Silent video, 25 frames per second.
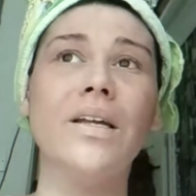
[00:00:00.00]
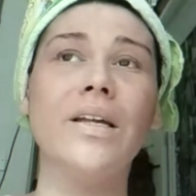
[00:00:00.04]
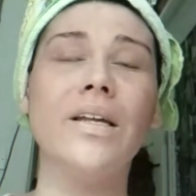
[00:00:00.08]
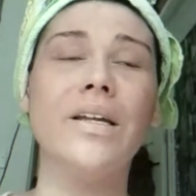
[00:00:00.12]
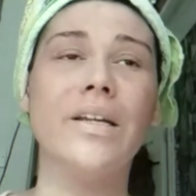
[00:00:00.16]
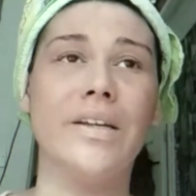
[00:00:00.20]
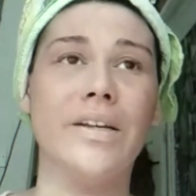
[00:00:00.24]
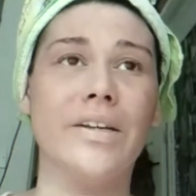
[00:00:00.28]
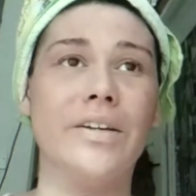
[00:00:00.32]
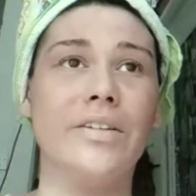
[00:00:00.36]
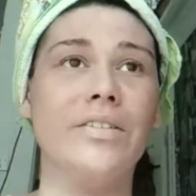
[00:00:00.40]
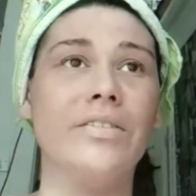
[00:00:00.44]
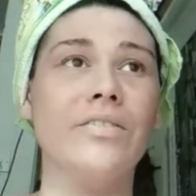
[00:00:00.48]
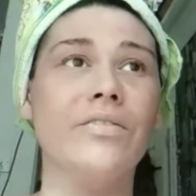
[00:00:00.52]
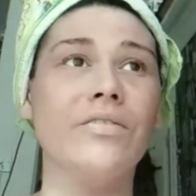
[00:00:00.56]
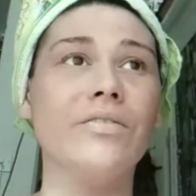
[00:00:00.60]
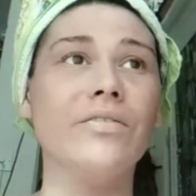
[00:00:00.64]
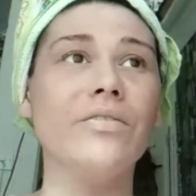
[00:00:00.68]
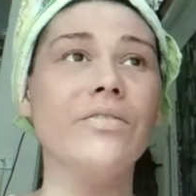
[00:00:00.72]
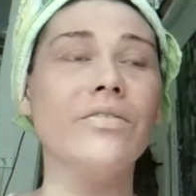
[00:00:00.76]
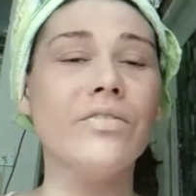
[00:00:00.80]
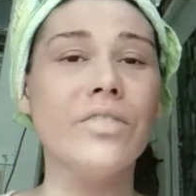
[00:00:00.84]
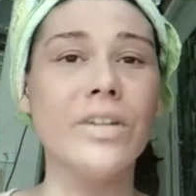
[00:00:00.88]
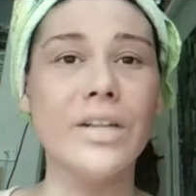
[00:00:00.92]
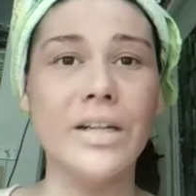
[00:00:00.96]
it
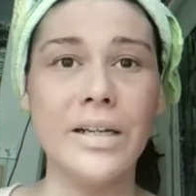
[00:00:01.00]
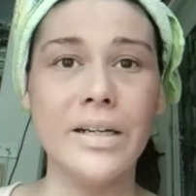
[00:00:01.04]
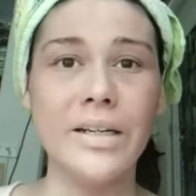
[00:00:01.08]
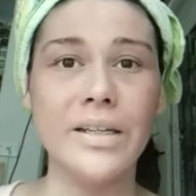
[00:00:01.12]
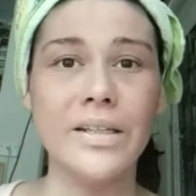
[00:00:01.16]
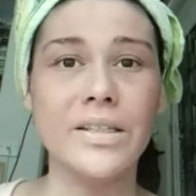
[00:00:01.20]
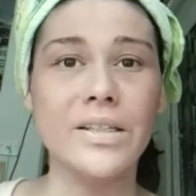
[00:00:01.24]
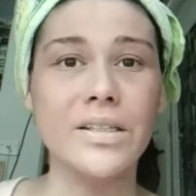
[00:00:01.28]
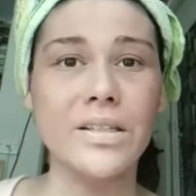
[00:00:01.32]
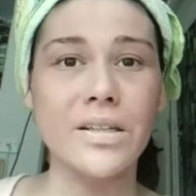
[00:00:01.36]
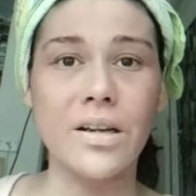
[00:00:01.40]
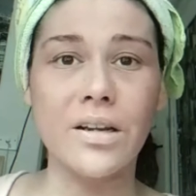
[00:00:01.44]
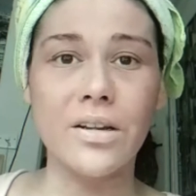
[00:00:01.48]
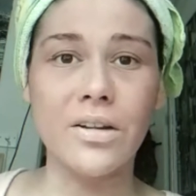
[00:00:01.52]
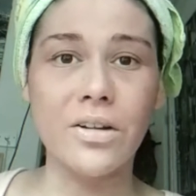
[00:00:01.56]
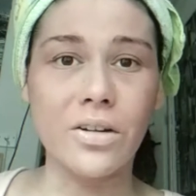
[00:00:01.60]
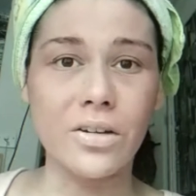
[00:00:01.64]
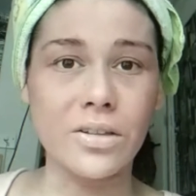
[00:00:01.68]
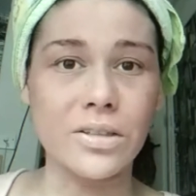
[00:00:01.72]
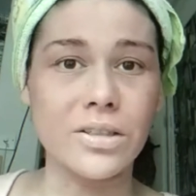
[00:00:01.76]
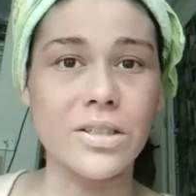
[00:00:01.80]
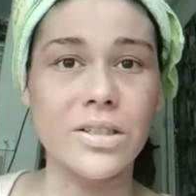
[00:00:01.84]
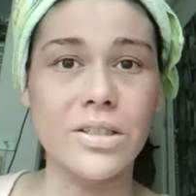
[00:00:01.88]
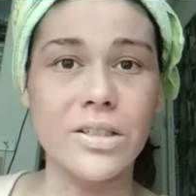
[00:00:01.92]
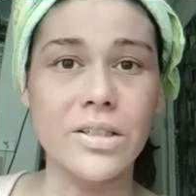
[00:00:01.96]
really is a
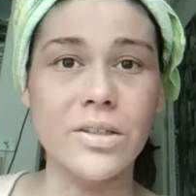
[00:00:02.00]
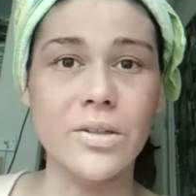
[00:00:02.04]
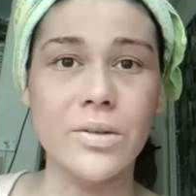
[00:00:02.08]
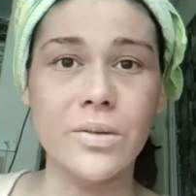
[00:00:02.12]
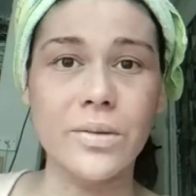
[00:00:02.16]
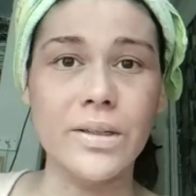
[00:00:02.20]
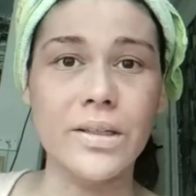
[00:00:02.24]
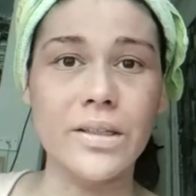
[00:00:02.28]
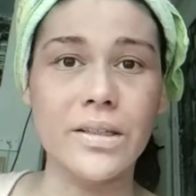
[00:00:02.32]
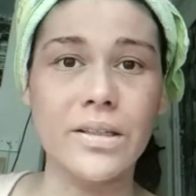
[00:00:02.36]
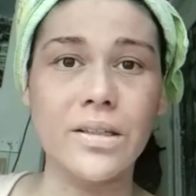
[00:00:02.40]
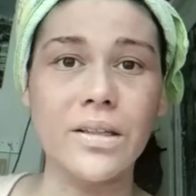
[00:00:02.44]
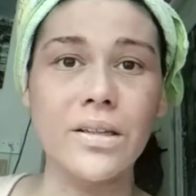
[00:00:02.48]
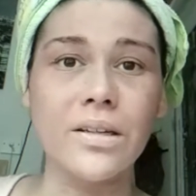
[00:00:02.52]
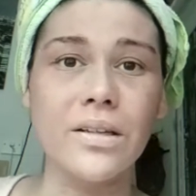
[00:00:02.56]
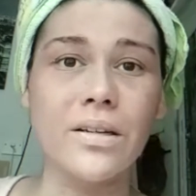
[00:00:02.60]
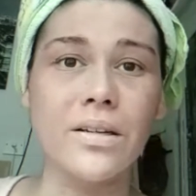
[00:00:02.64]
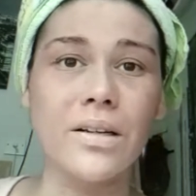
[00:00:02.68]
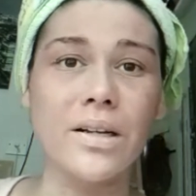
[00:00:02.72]
lot to deal with.